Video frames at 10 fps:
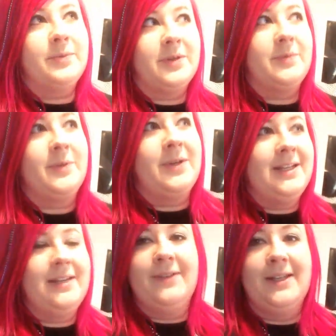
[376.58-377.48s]
w w w dot w w e
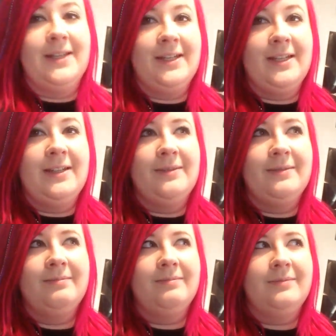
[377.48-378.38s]
d v d
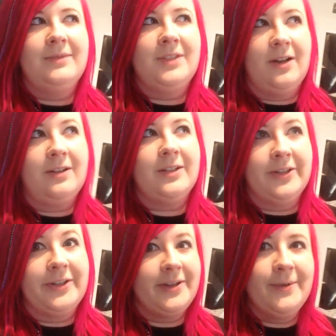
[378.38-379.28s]
dot
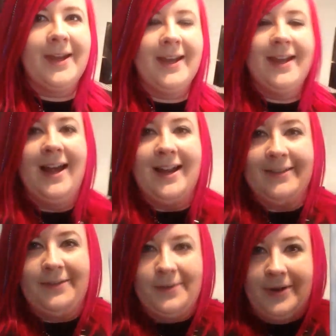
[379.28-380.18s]
co dot u k, and
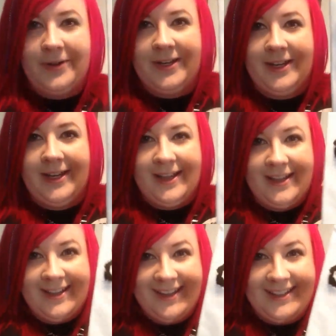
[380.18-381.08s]
if you ordered it
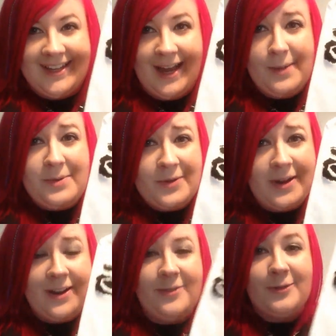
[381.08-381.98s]
in time, you
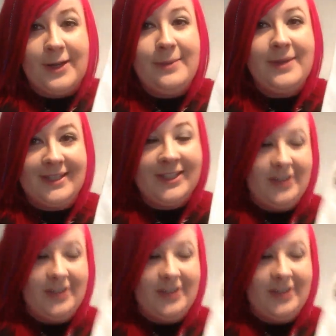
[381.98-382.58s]
got a free Mr